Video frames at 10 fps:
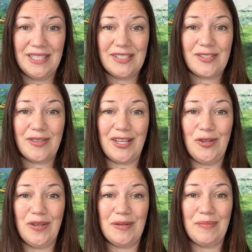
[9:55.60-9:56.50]
so that you
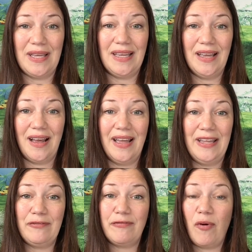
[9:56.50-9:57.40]
can be
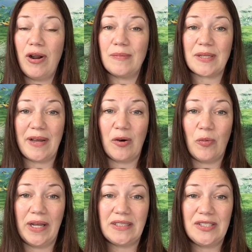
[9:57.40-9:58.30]
informed about
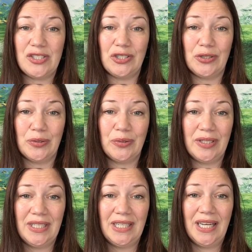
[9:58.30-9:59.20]
what to do,
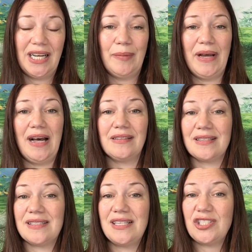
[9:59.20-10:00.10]
about
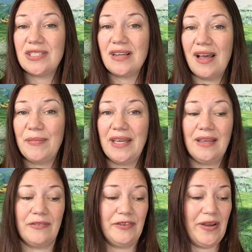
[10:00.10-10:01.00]
Ascension coming.
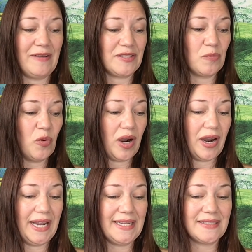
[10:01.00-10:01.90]
If you have some
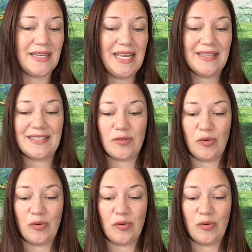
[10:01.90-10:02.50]
worries, that's what